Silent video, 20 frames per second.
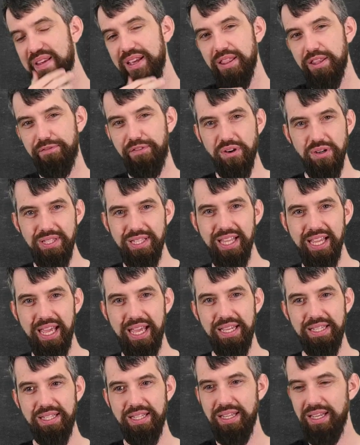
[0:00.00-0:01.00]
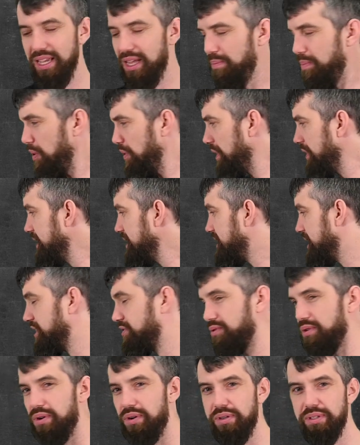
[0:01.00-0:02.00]
The first thing is, in both of these
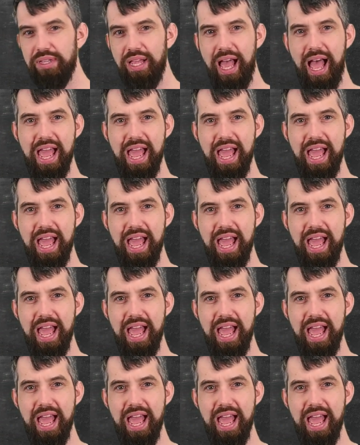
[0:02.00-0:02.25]
integrals,